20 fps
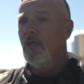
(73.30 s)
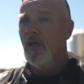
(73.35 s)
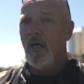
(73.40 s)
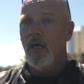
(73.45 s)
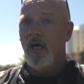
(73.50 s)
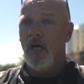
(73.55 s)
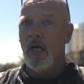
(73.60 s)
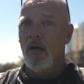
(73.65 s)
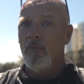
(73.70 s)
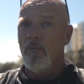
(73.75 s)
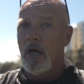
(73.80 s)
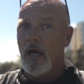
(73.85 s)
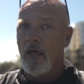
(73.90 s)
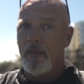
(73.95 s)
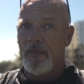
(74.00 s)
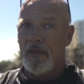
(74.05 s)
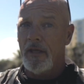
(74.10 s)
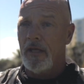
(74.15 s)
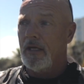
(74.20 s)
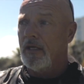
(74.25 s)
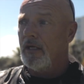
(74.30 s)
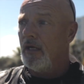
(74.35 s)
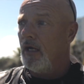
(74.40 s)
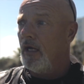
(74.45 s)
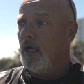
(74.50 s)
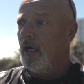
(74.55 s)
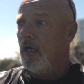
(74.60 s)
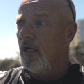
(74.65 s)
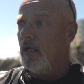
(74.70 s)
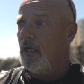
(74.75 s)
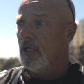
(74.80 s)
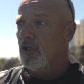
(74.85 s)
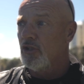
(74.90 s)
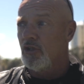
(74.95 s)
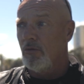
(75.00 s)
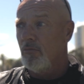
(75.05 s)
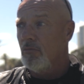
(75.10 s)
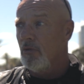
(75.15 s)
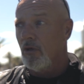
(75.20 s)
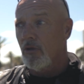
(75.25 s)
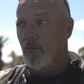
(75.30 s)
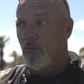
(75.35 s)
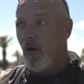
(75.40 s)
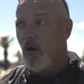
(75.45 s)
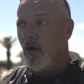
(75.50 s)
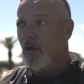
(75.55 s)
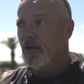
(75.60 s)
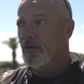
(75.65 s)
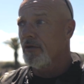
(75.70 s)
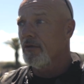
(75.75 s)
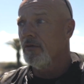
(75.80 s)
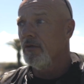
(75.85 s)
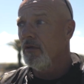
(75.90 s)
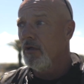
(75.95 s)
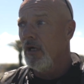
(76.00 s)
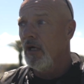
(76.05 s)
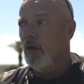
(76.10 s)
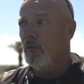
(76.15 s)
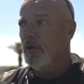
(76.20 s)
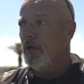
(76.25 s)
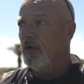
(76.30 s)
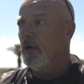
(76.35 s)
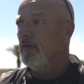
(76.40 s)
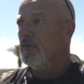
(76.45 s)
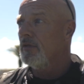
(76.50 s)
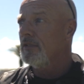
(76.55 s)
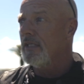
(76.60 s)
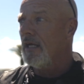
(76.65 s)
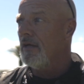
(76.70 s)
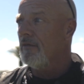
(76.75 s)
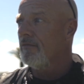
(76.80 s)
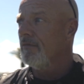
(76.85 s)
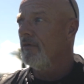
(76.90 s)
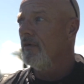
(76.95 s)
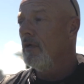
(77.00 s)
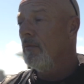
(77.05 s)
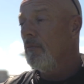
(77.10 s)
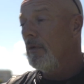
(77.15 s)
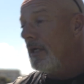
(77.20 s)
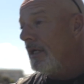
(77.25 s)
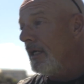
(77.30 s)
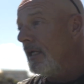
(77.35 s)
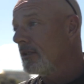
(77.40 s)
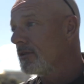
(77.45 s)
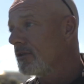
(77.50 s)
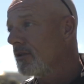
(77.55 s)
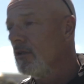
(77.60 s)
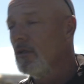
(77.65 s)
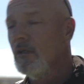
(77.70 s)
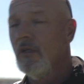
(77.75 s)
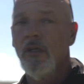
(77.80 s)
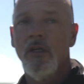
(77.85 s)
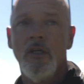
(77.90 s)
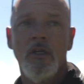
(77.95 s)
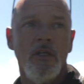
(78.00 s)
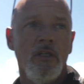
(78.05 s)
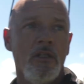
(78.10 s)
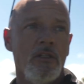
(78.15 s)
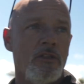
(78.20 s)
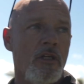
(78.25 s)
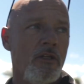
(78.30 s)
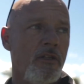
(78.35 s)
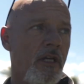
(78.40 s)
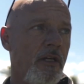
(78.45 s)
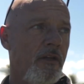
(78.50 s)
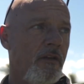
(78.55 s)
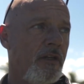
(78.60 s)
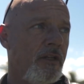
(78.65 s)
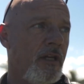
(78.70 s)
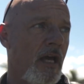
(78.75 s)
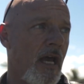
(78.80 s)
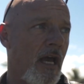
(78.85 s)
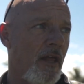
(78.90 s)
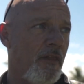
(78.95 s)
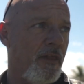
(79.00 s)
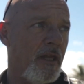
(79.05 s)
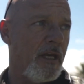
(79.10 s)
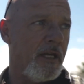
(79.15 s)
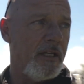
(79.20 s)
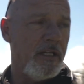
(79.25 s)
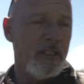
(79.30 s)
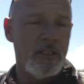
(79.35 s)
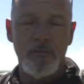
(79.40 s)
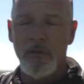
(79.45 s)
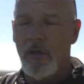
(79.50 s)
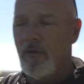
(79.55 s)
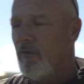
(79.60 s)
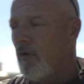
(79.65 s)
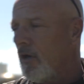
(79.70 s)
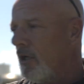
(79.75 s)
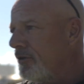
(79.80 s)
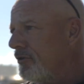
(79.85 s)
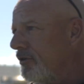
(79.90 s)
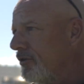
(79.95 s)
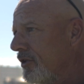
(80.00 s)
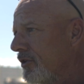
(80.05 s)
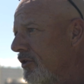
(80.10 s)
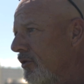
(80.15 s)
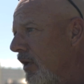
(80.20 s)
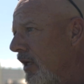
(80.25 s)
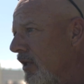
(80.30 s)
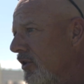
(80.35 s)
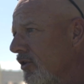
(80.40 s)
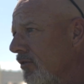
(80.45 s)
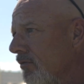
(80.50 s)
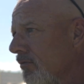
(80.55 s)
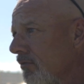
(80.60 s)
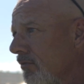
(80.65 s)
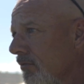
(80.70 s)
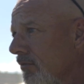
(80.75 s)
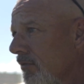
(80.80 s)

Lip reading: I think it shouldn't be on the market. We don't know if it's safe, but it is. So at the end of the day, I think it needs to be a voluntary situation.